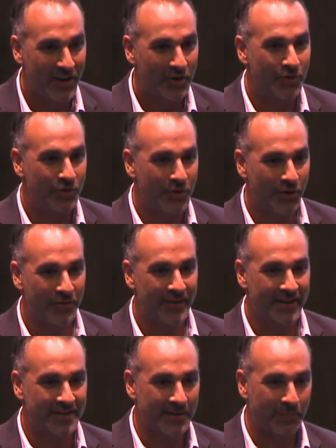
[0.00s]
you know
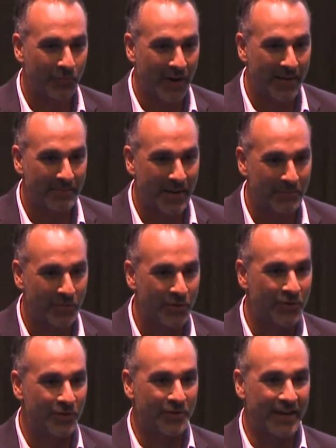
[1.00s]
that as a Prime member,
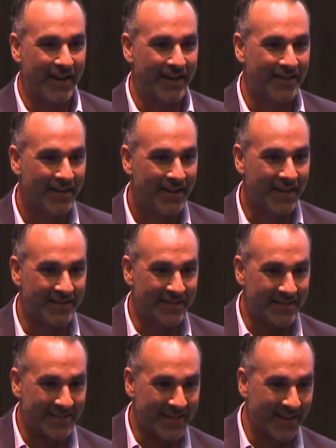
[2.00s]
you get a
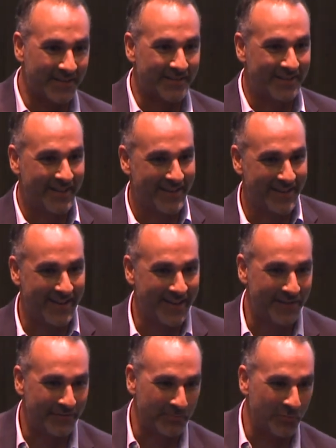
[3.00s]
discount, and they could get
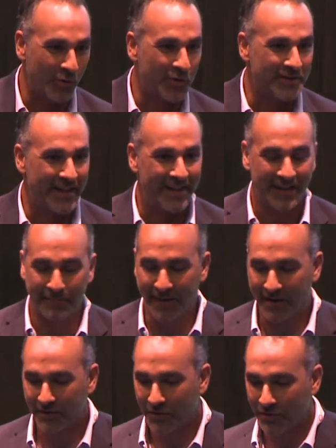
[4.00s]
even more data
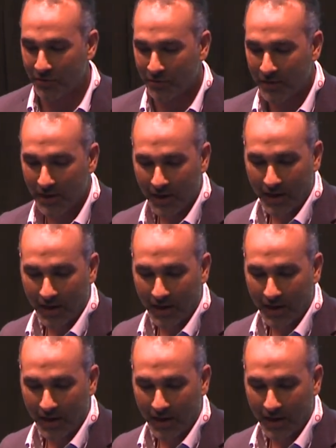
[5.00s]
about you.